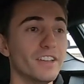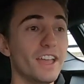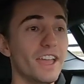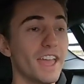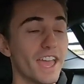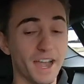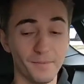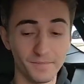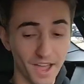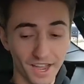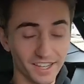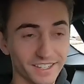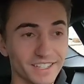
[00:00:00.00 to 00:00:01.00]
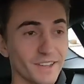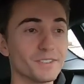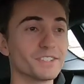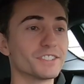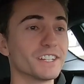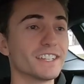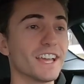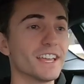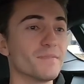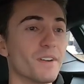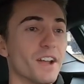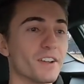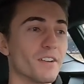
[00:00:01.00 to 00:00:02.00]
and I'm not gonna demonstrate that
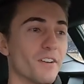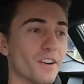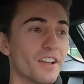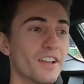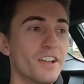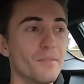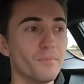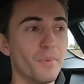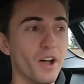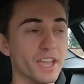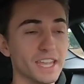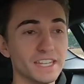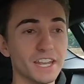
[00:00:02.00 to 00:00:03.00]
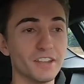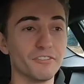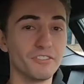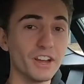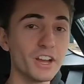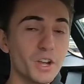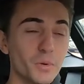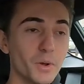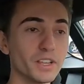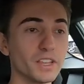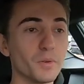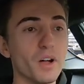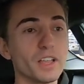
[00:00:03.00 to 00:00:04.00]
in my car, but he did it very
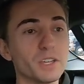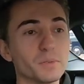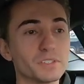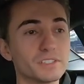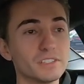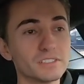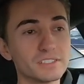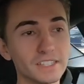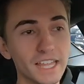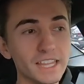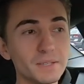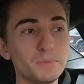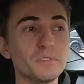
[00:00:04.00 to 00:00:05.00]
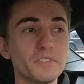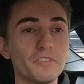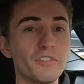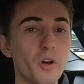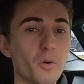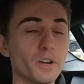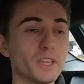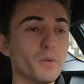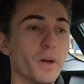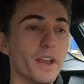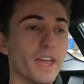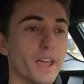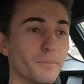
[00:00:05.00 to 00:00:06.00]
quickly while he was still slightly moving forward. He
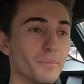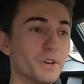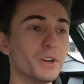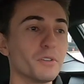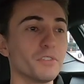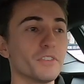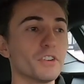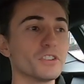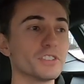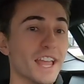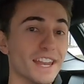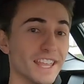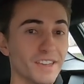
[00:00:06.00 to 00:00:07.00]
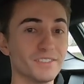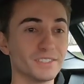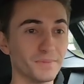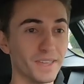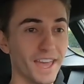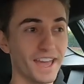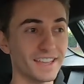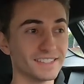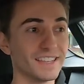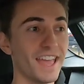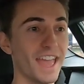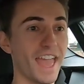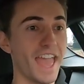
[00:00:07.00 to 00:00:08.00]
went ahead and put it in reverse and gave it some gas,
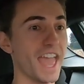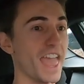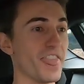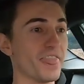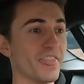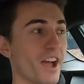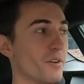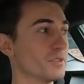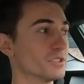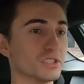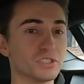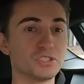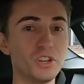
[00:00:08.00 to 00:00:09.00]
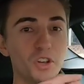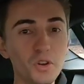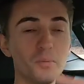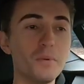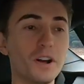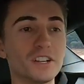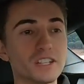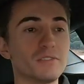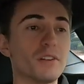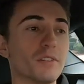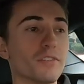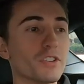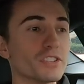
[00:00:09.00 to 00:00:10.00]
and that was just too much of
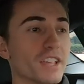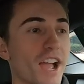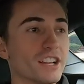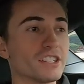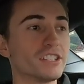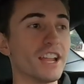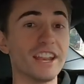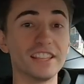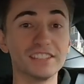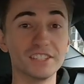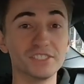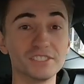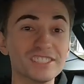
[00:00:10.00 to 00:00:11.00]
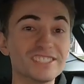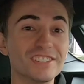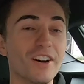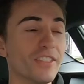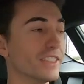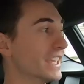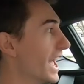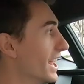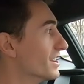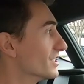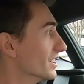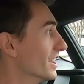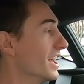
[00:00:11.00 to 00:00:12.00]
a reverse action, and it literally stalled the
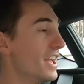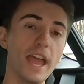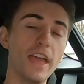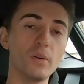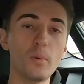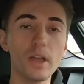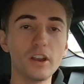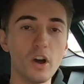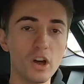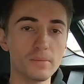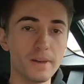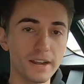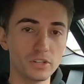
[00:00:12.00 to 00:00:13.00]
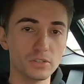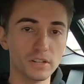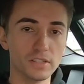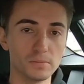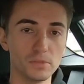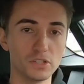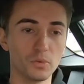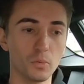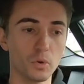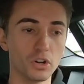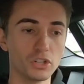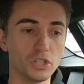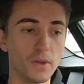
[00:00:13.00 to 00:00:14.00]
engine. And the way an automatic transmission
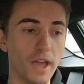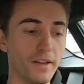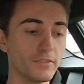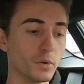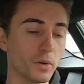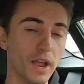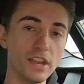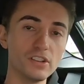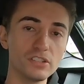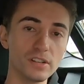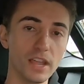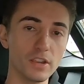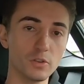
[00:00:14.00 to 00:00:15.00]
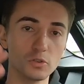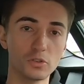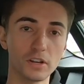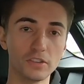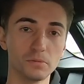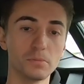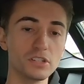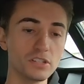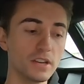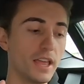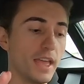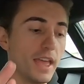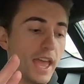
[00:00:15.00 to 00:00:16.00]
works, you have your engine and your
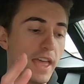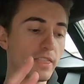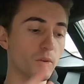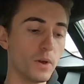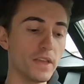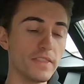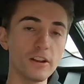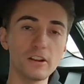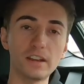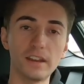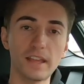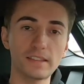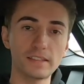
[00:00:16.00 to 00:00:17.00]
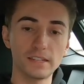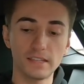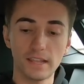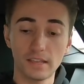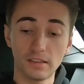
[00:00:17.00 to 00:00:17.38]
transmission, and the way they are connected in a